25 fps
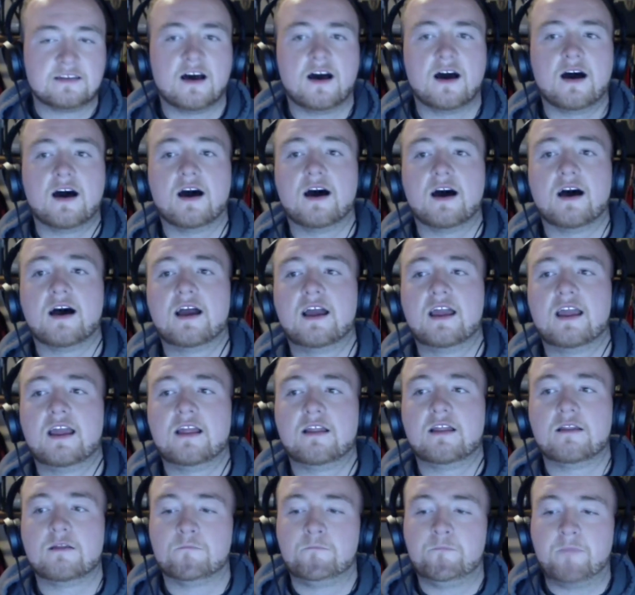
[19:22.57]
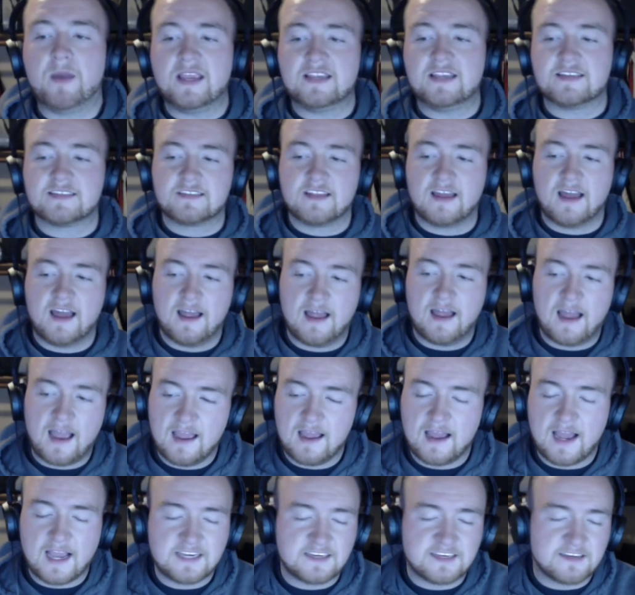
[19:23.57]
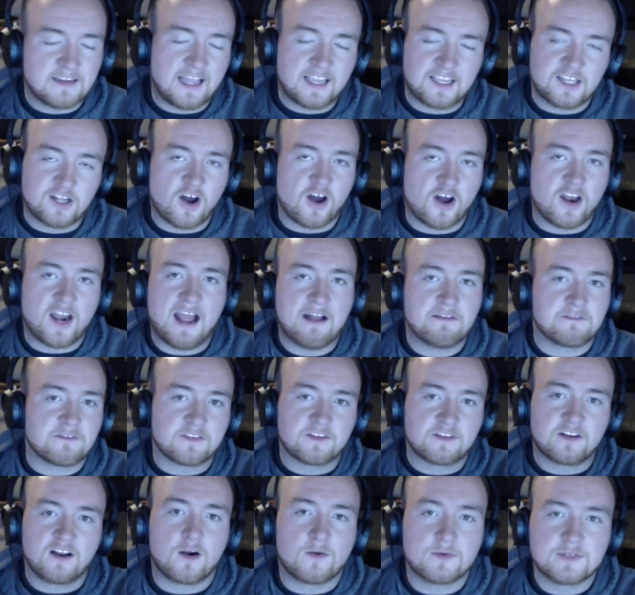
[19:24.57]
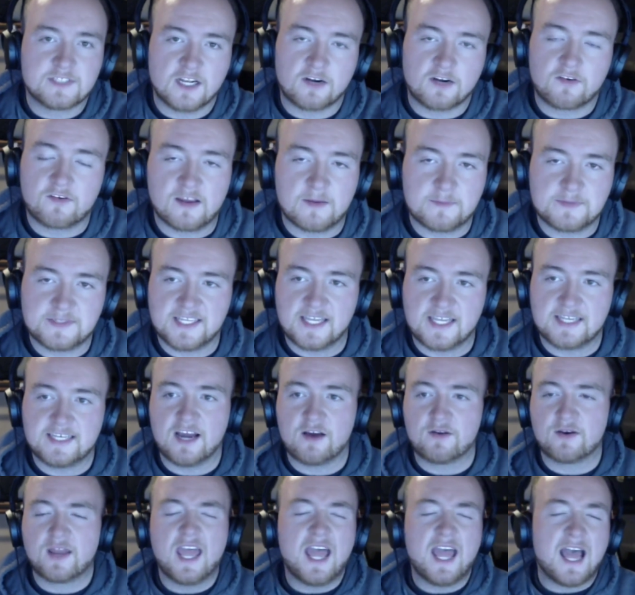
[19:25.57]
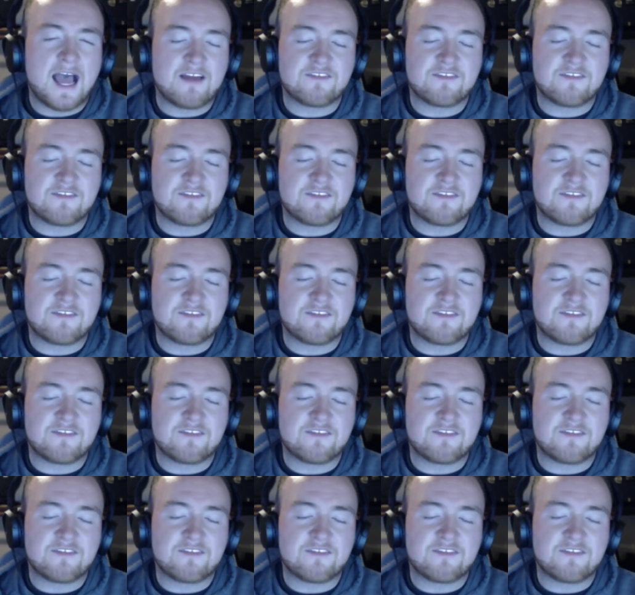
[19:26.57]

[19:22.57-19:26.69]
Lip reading: I caught it after the car was already upside down.